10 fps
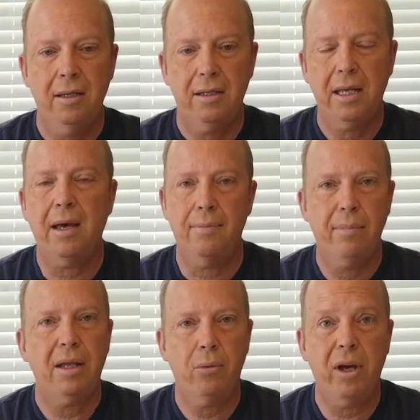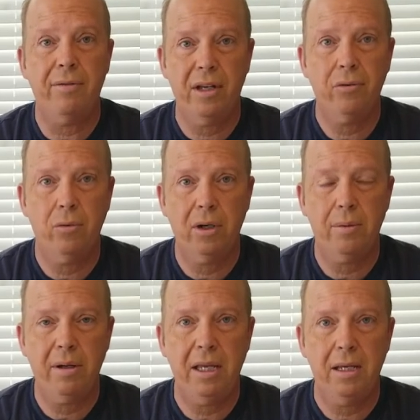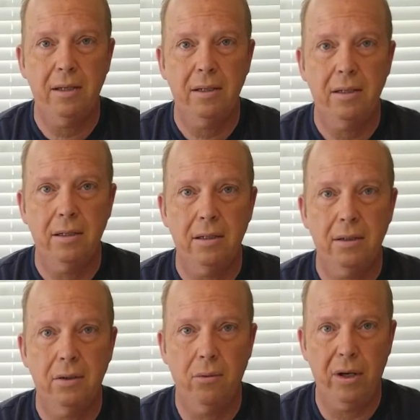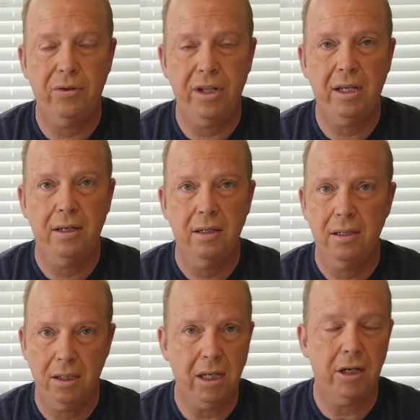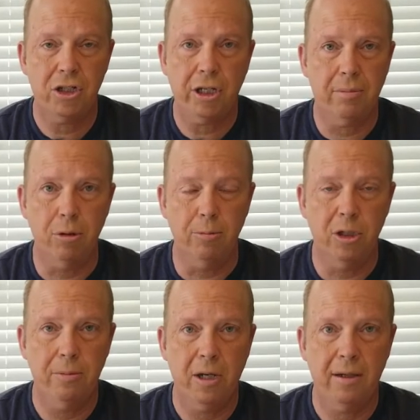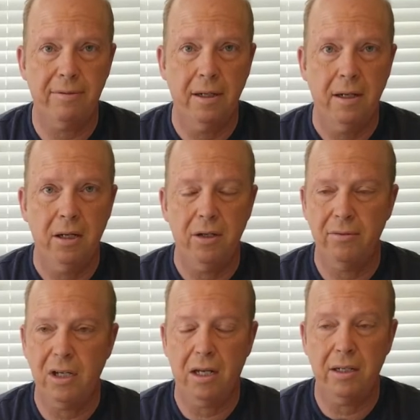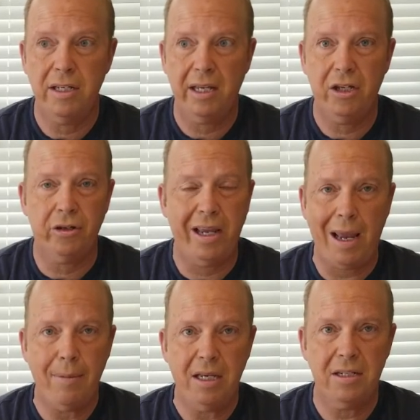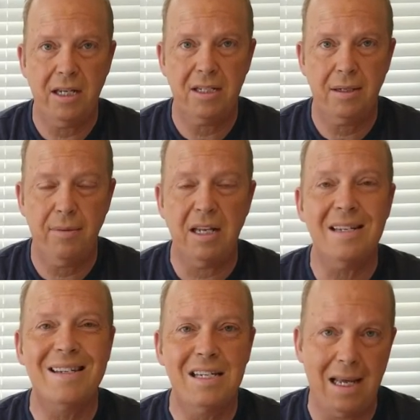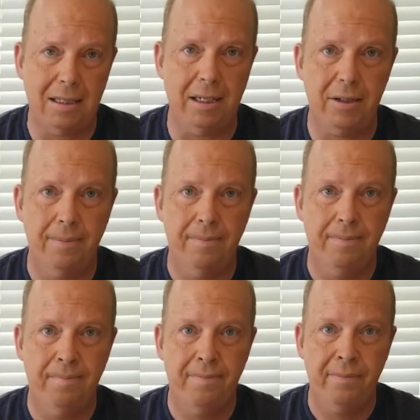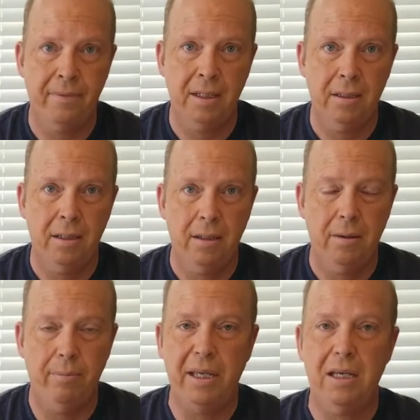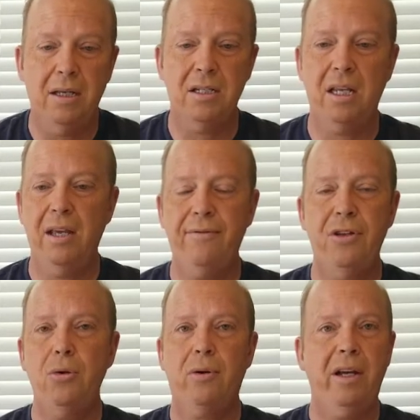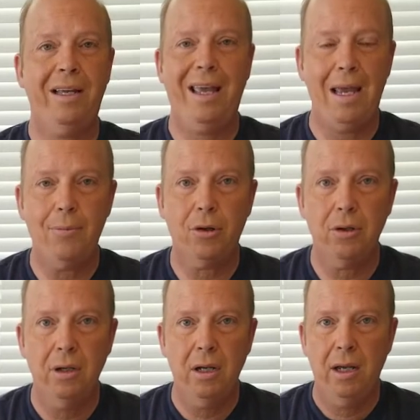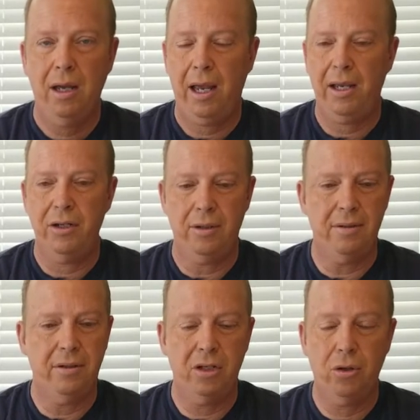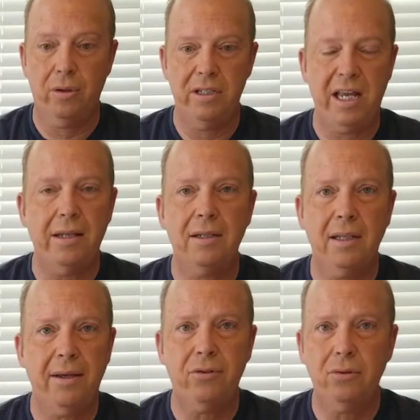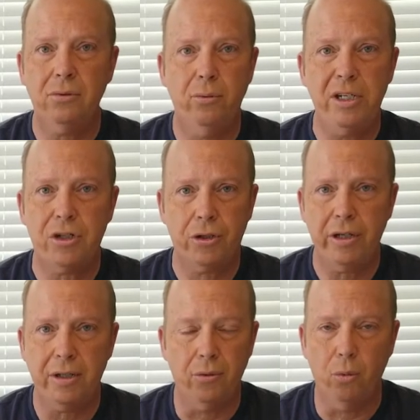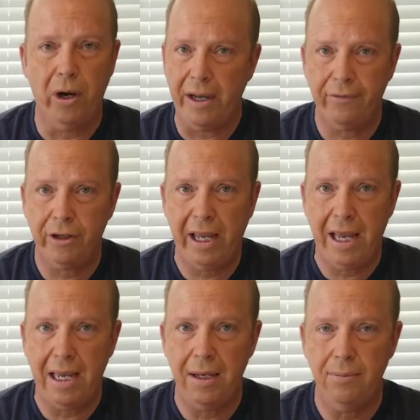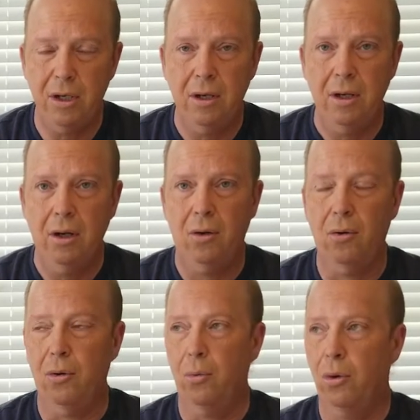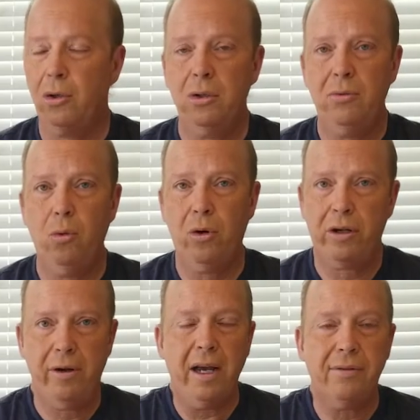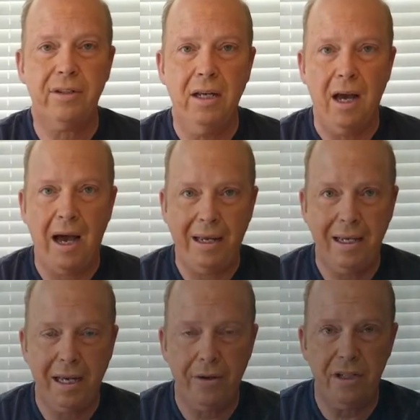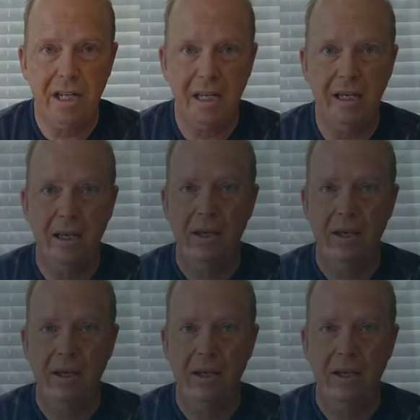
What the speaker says: Yeah, by the way, if you ever want to be wealthy, you got to shut the boob tube off. You've got to take your gaming system and sell it. Because if you are a gamer and you're a 10th level wizard in whatever game or World of Warcraft, I can guarantee